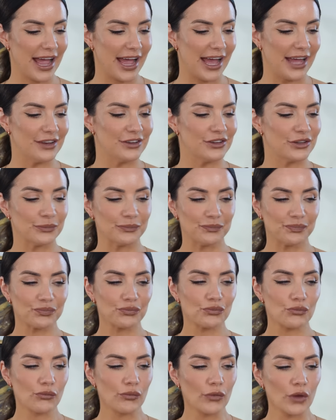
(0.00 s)
And
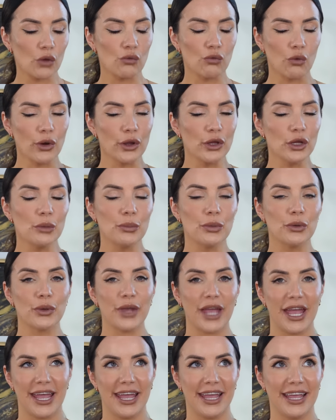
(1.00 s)
Royal
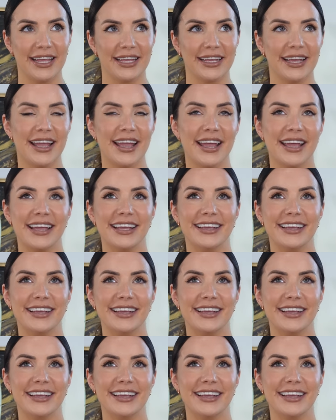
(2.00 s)
Bouquet